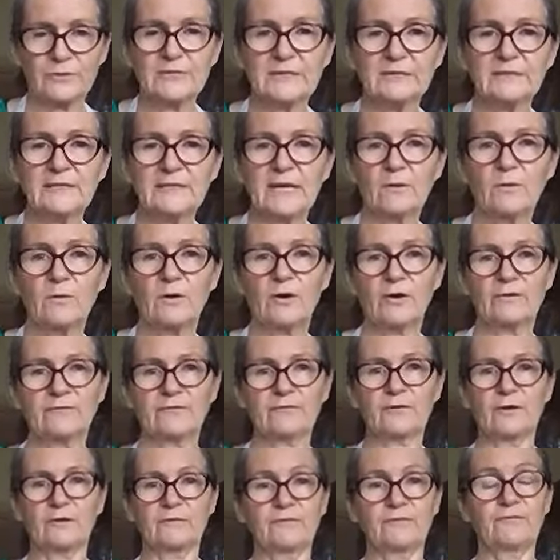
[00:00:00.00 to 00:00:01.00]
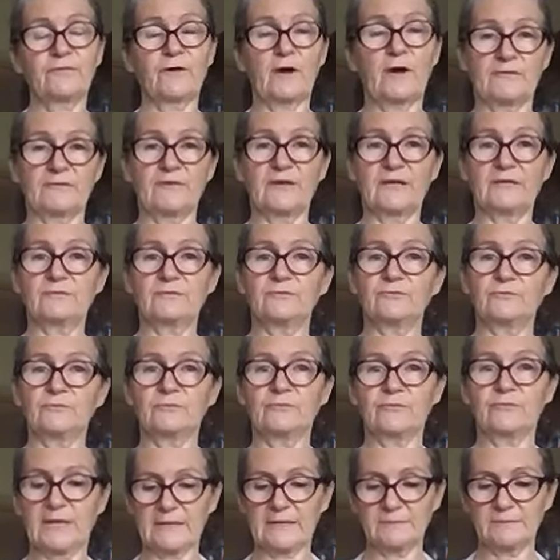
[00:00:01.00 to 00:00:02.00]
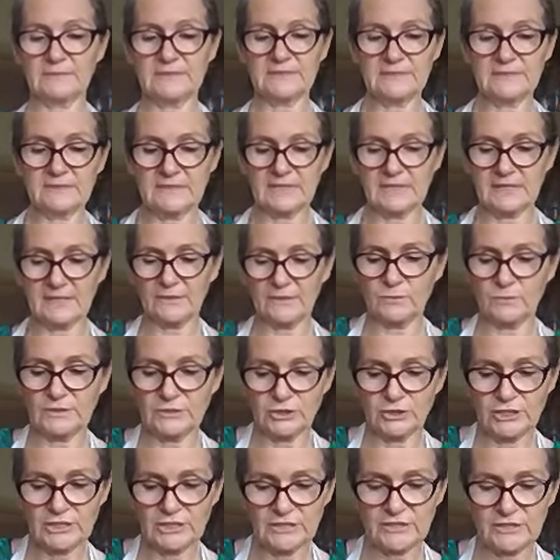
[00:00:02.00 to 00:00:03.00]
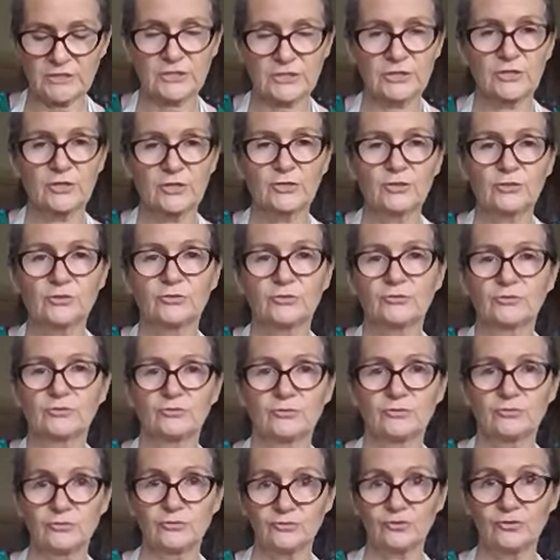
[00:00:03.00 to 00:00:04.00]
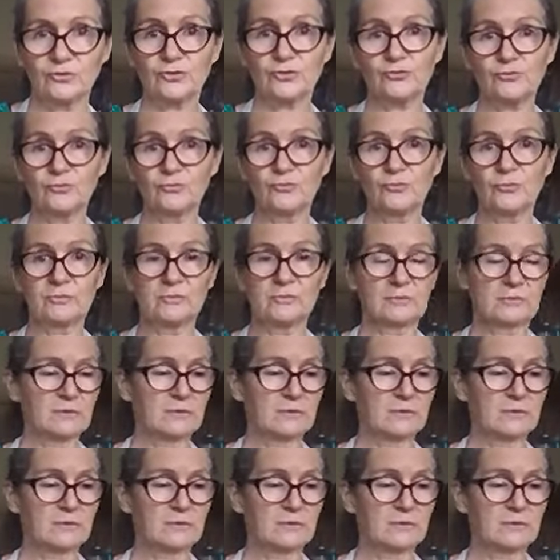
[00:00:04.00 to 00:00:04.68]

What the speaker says: in. Now I've got 500 grams in there, which is two